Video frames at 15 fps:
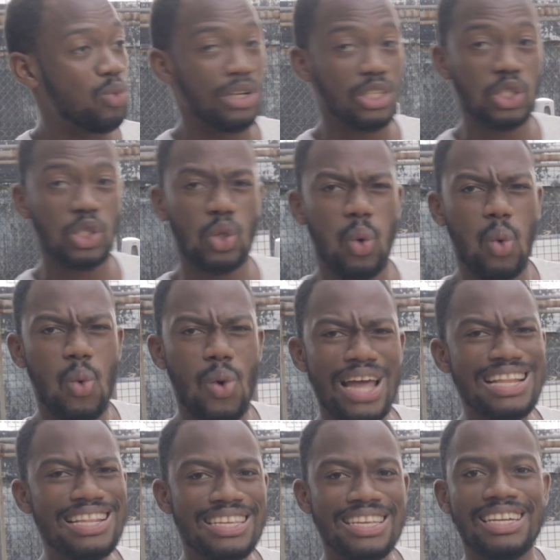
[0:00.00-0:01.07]
with
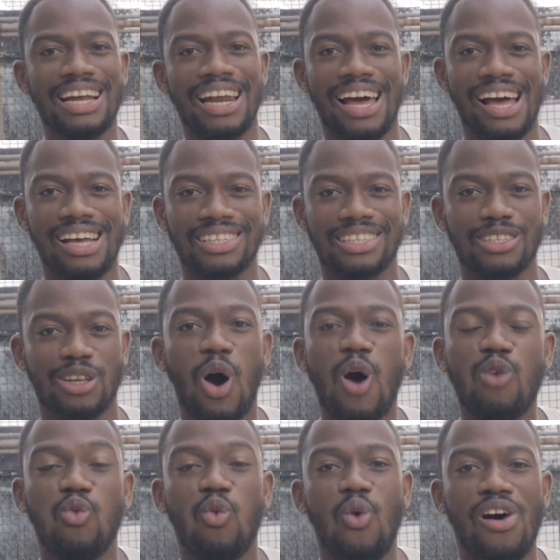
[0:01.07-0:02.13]
20 glass
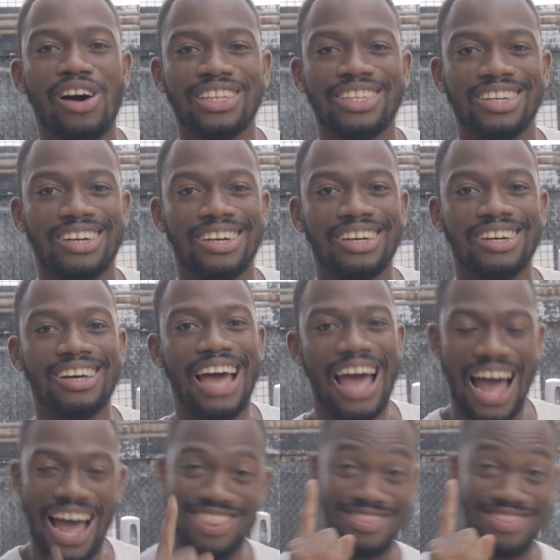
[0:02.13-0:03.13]
of water. And